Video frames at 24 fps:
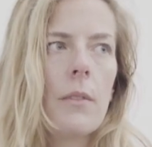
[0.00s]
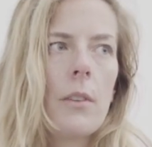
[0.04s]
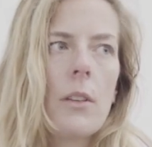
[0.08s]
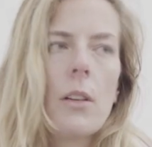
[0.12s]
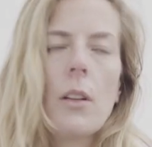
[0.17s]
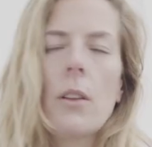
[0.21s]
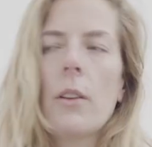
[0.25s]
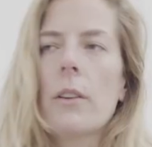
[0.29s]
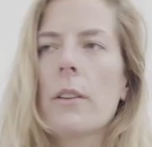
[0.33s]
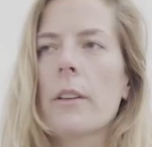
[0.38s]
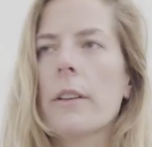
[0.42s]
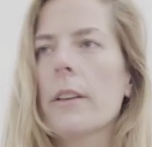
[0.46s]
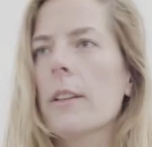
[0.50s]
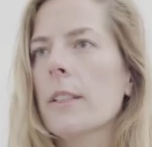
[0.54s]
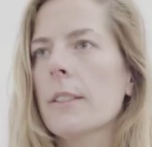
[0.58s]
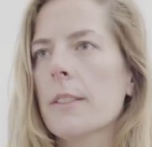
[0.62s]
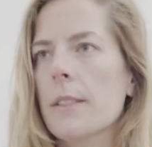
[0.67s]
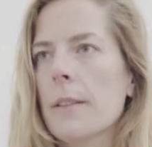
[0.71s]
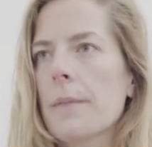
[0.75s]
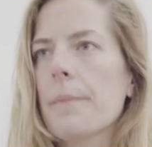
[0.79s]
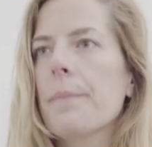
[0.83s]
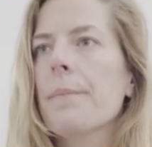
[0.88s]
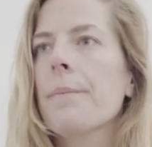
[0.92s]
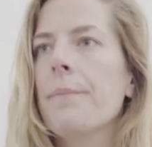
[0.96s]

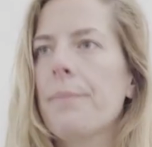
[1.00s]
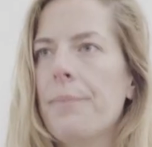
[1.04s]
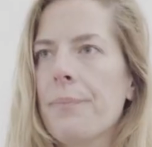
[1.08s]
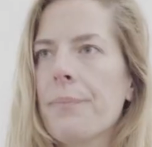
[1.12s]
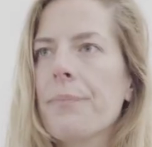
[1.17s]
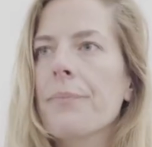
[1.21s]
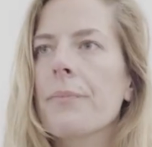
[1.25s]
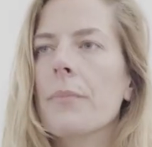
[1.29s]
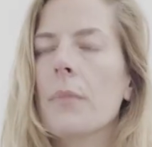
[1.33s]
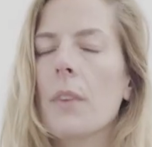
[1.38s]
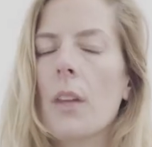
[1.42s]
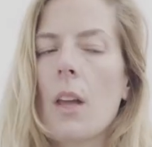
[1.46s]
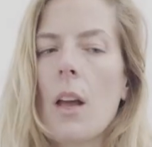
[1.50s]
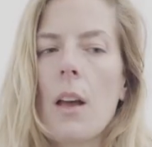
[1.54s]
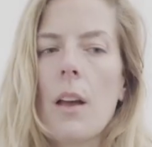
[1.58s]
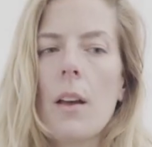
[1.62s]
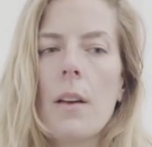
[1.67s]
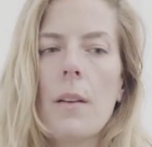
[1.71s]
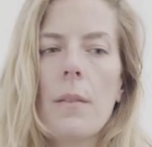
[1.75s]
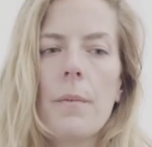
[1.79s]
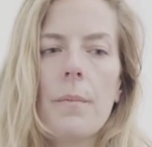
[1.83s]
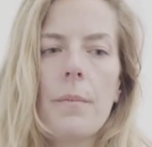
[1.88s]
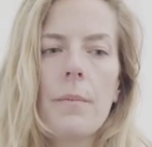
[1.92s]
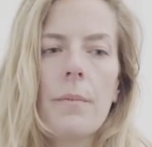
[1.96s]
colonialism.
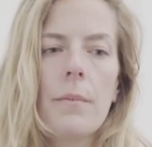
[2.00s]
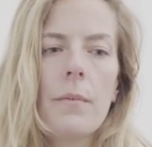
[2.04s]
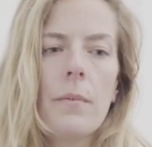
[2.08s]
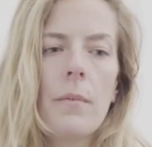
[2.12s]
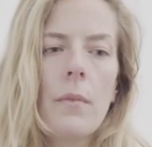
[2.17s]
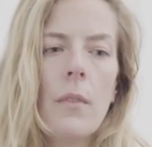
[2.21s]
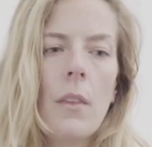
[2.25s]
Um,